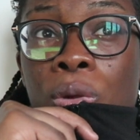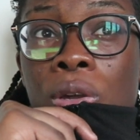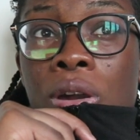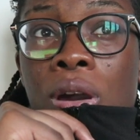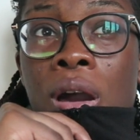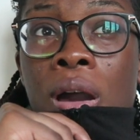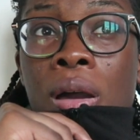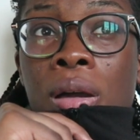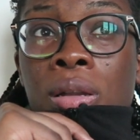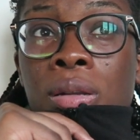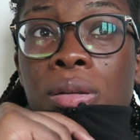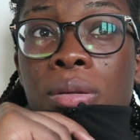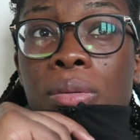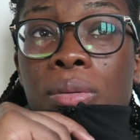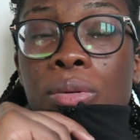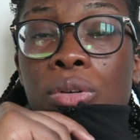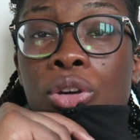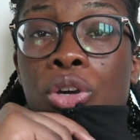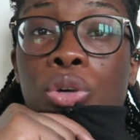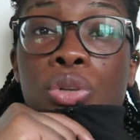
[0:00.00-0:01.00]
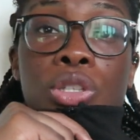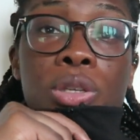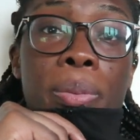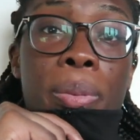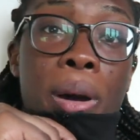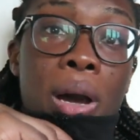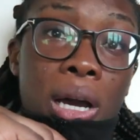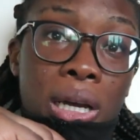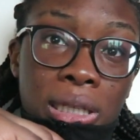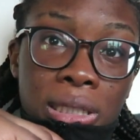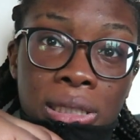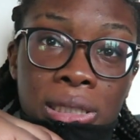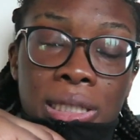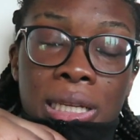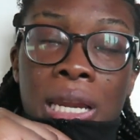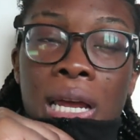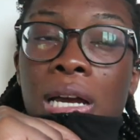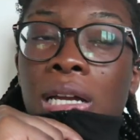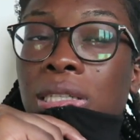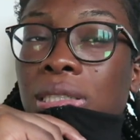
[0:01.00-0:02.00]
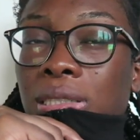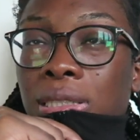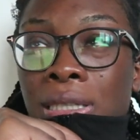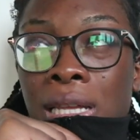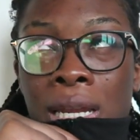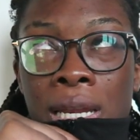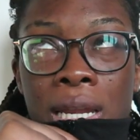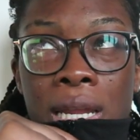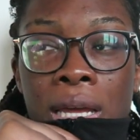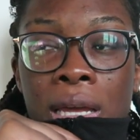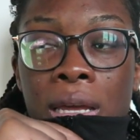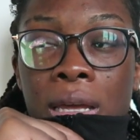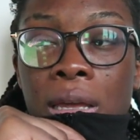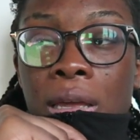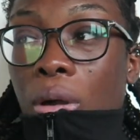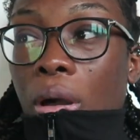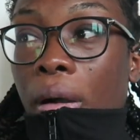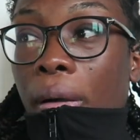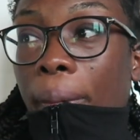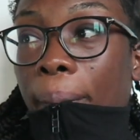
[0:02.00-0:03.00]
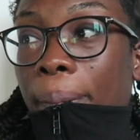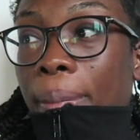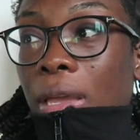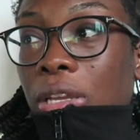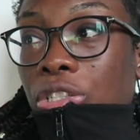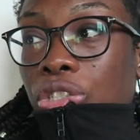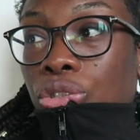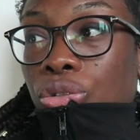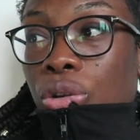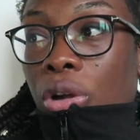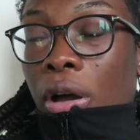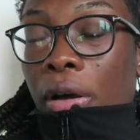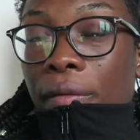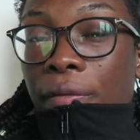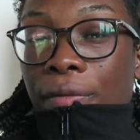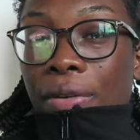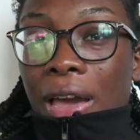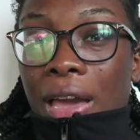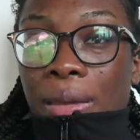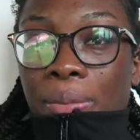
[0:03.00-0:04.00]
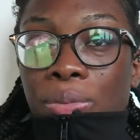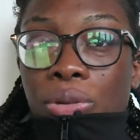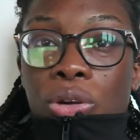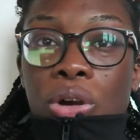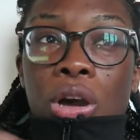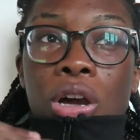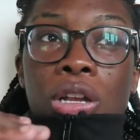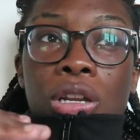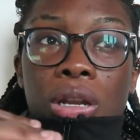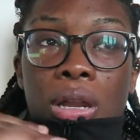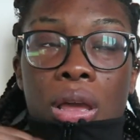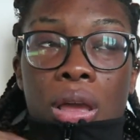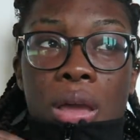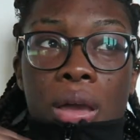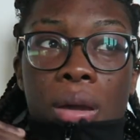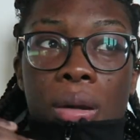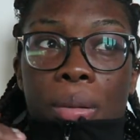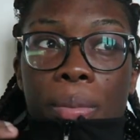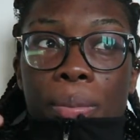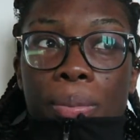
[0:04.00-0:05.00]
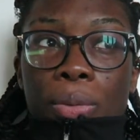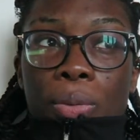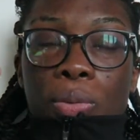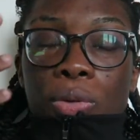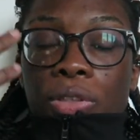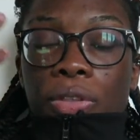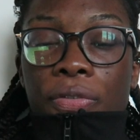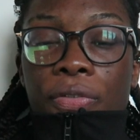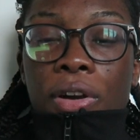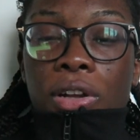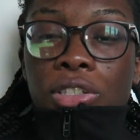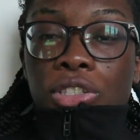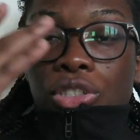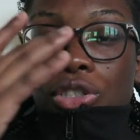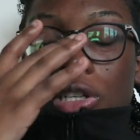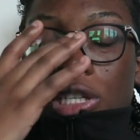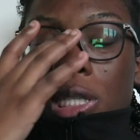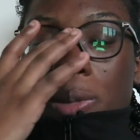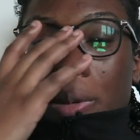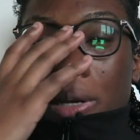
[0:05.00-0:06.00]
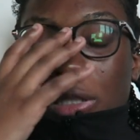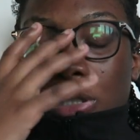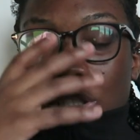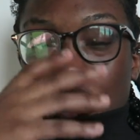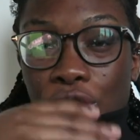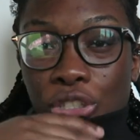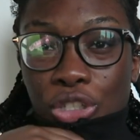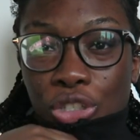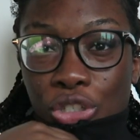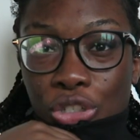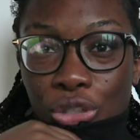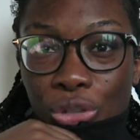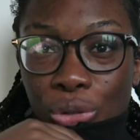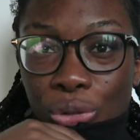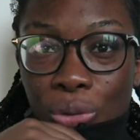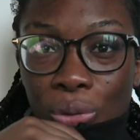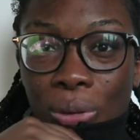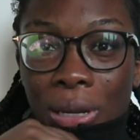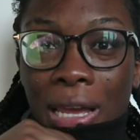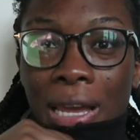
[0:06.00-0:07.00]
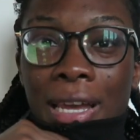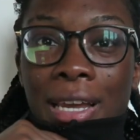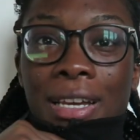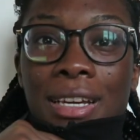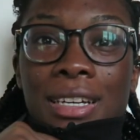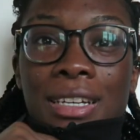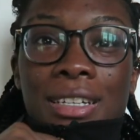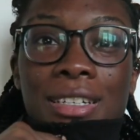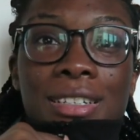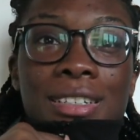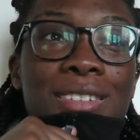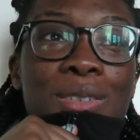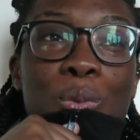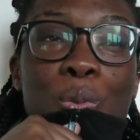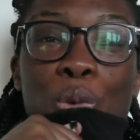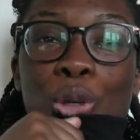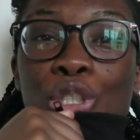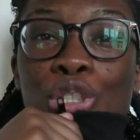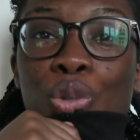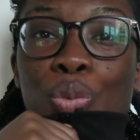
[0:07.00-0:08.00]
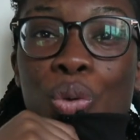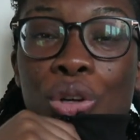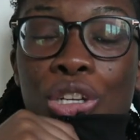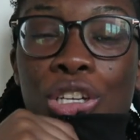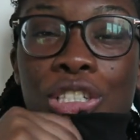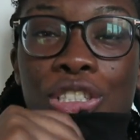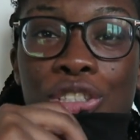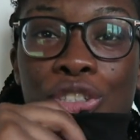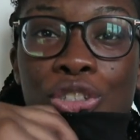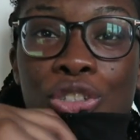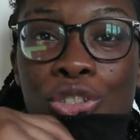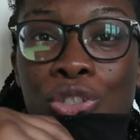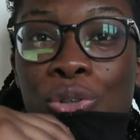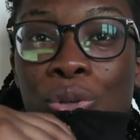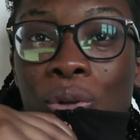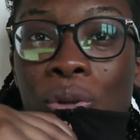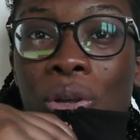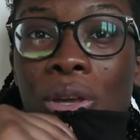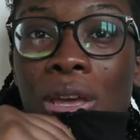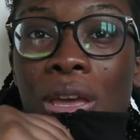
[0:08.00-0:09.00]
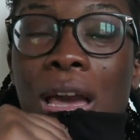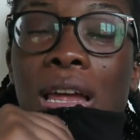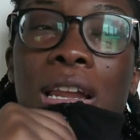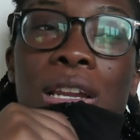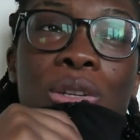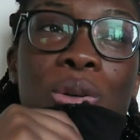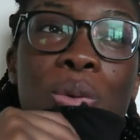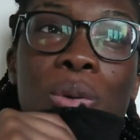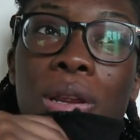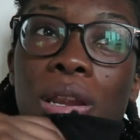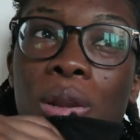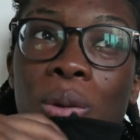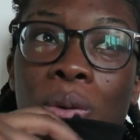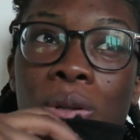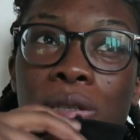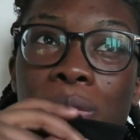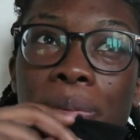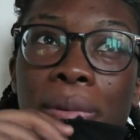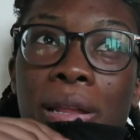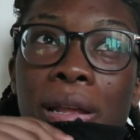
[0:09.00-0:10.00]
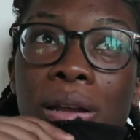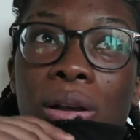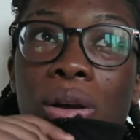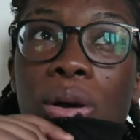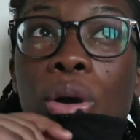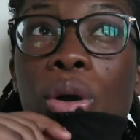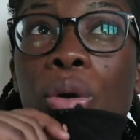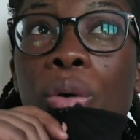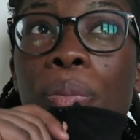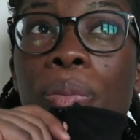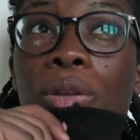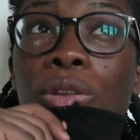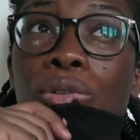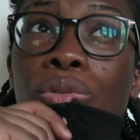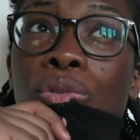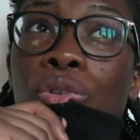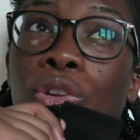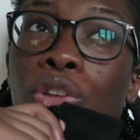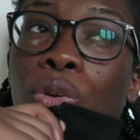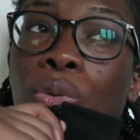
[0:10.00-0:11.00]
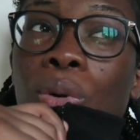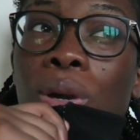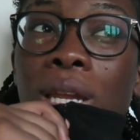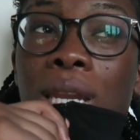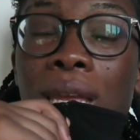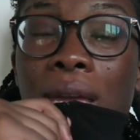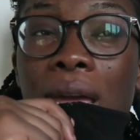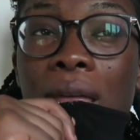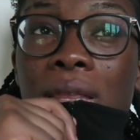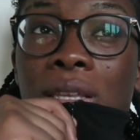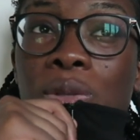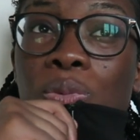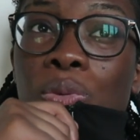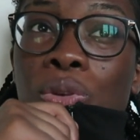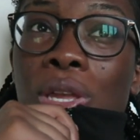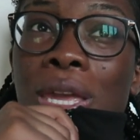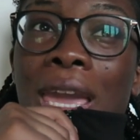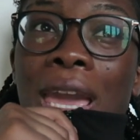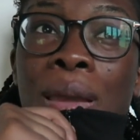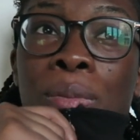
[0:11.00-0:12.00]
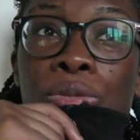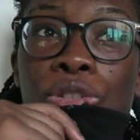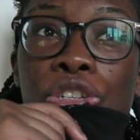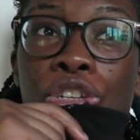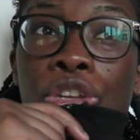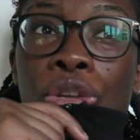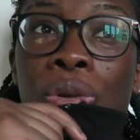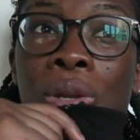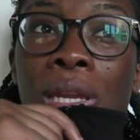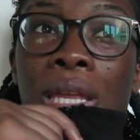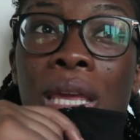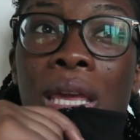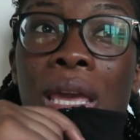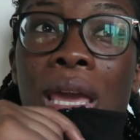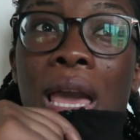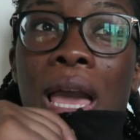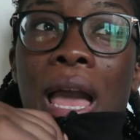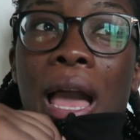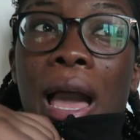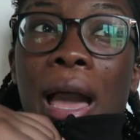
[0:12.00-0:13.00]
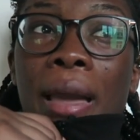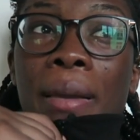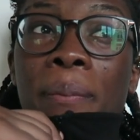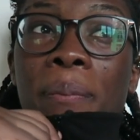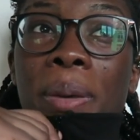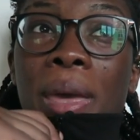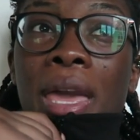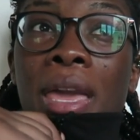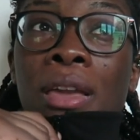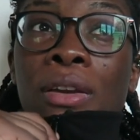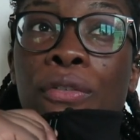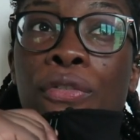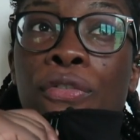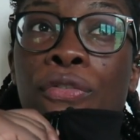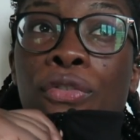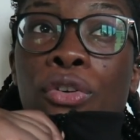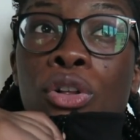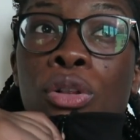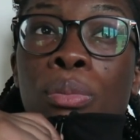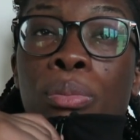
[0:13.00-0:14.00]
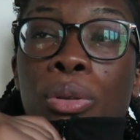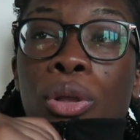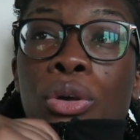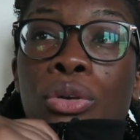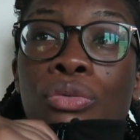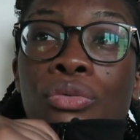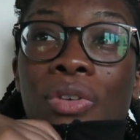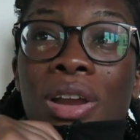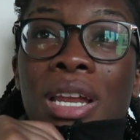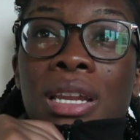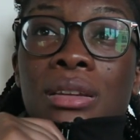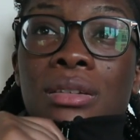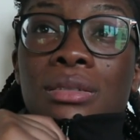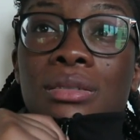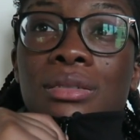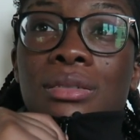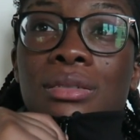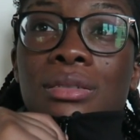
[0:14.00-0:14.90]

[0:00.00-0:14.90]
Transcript: we can't go to parties, and I understand that. You can't mesh, you can't vibe, you can't, but what the fuck do you expect us to do? Like, what do you want us to do? And I don't want anyone to be like, oh, but you knew you were gonna get this when you came to uni. I'm paying full-blown rent.